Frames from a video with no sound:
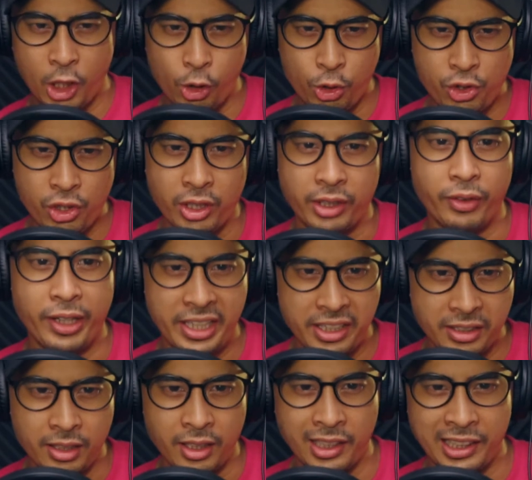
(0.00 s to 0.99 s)
coaching,
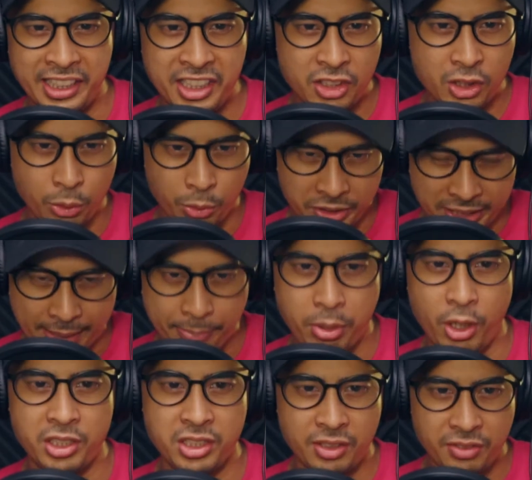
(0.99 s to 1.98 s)
right? It leans towards that
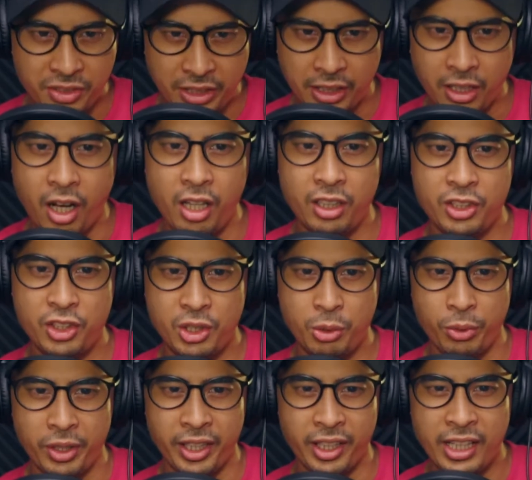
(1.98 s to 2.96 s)
positive psychology
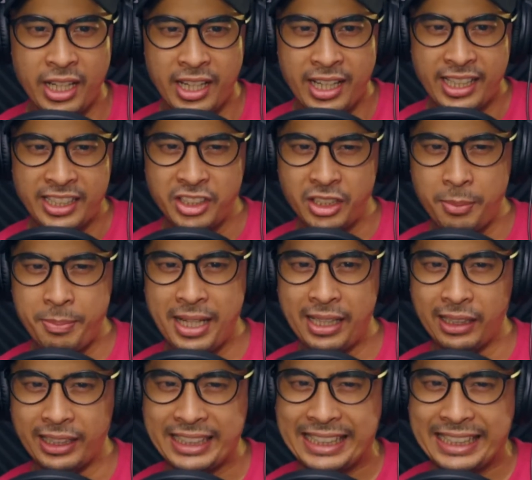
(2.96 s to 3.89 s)
where it's not about like